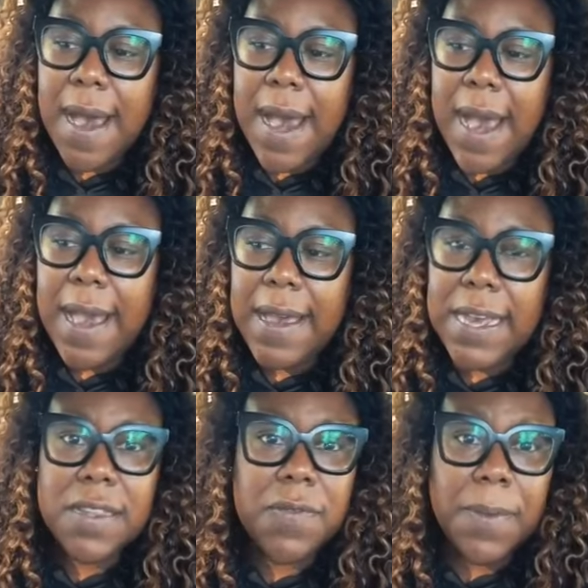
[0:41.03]
I
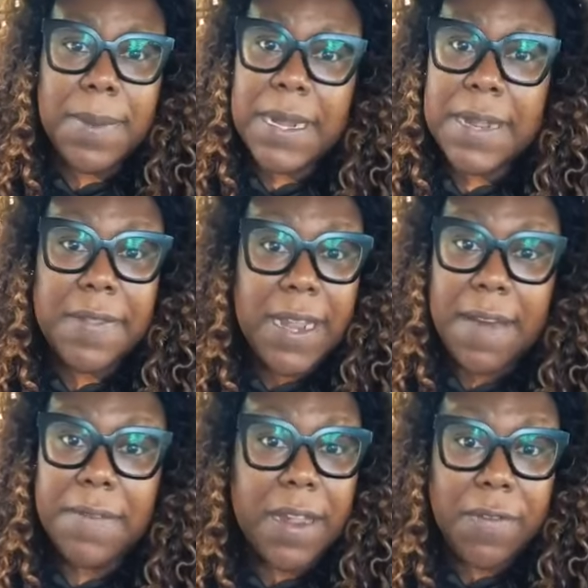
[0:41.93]
asked for money that
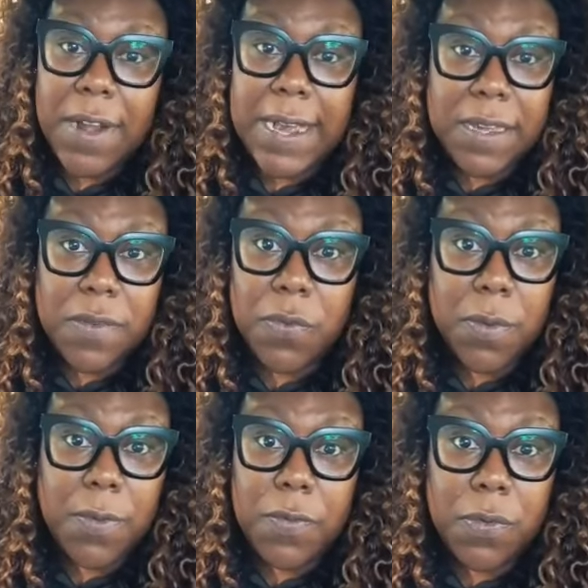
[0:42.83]
I've never asked
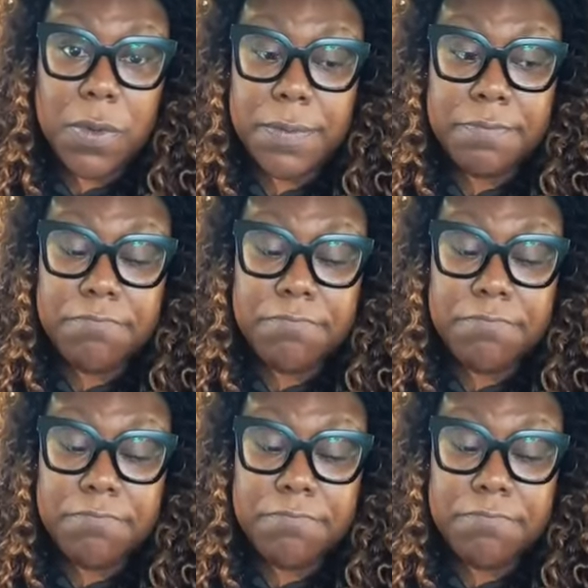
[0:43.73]
for before,